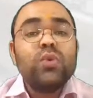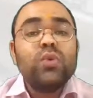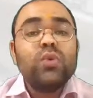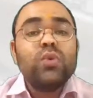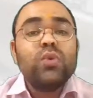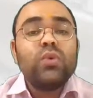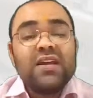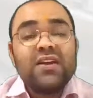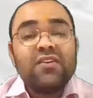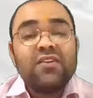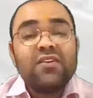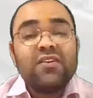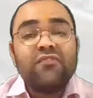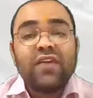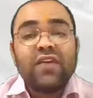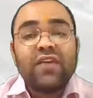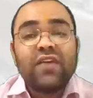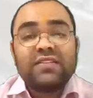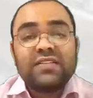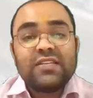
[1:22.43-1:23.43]
inner
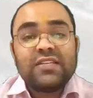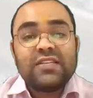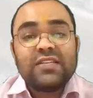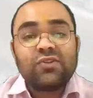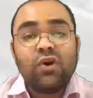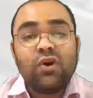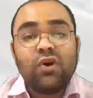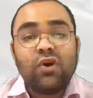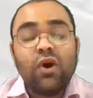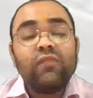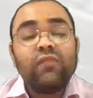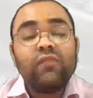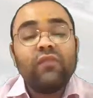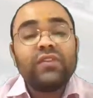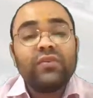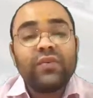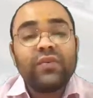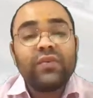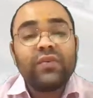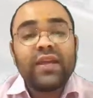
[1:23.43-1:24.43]
faces of
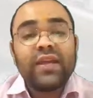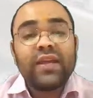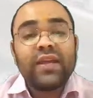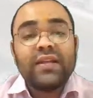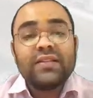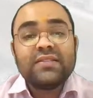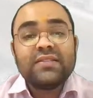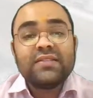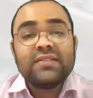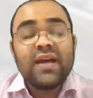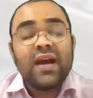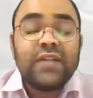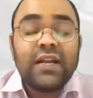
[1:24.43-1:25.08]
the rails,